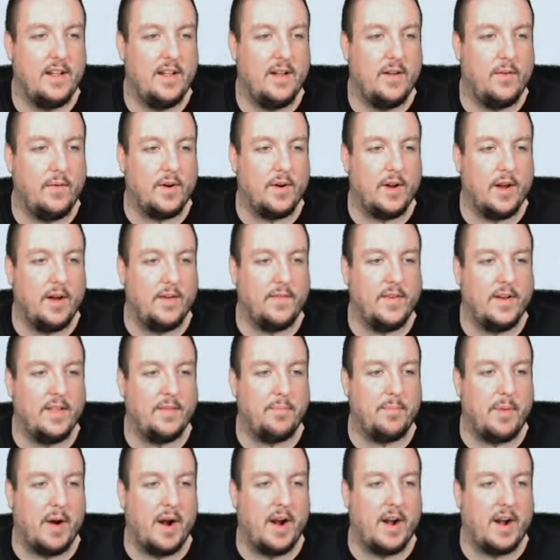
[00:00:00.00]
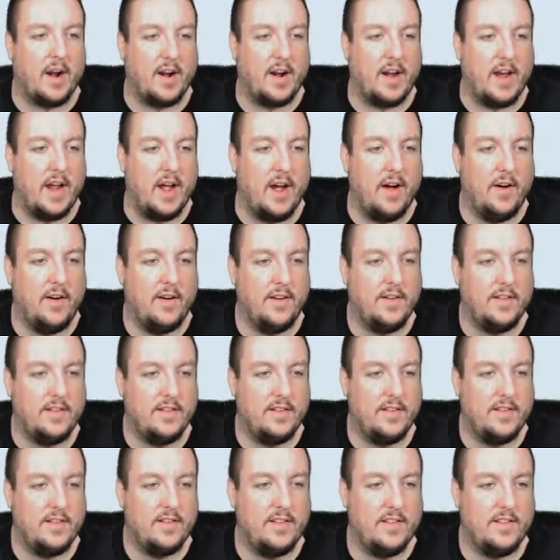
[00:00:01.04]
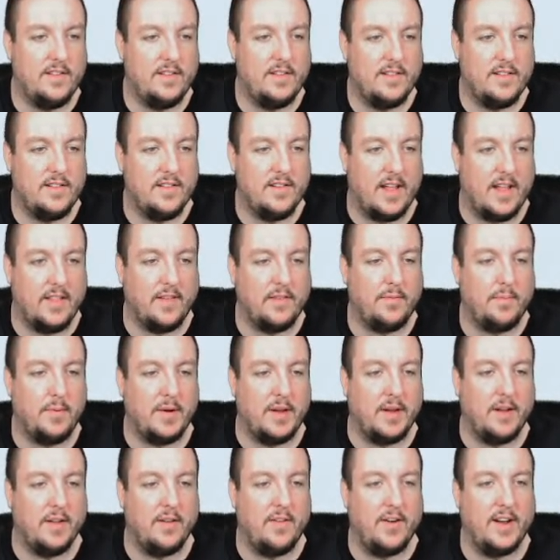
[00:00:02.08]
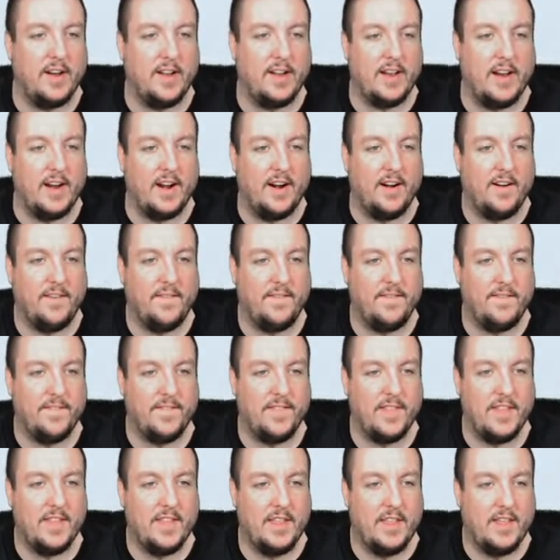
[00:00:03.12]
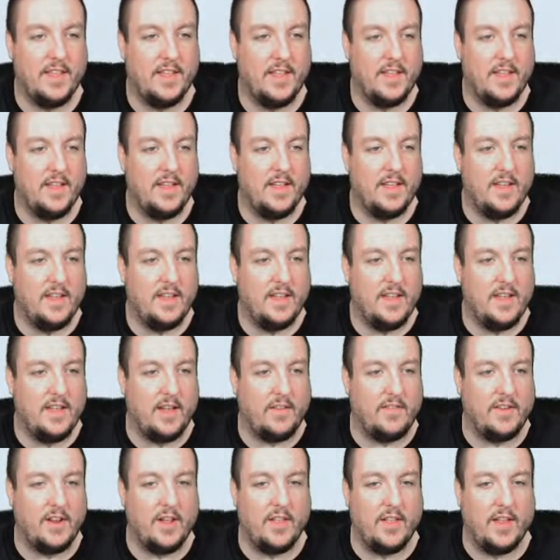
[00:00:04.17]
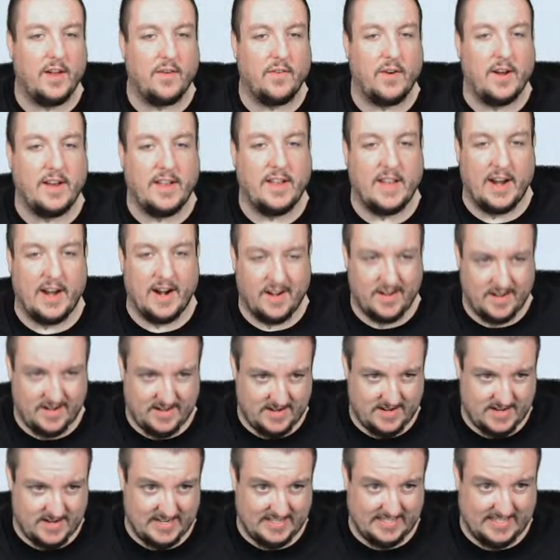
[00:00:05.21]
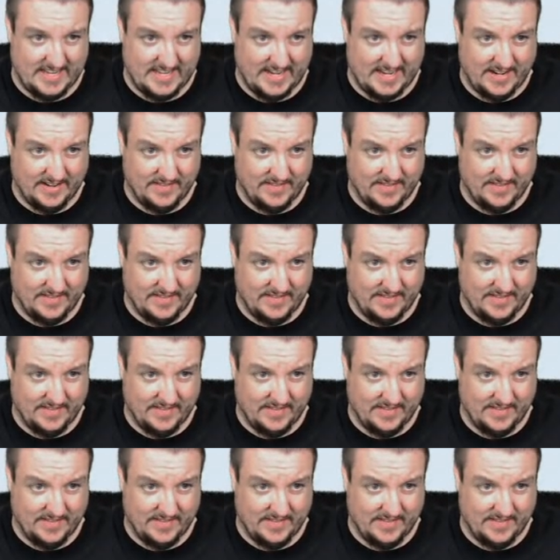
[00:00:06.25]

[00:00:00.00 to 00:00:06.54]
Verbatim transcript: We're going for this burger, yo. That looks pretty good right there. I'm going to go, like, right there. Let's see.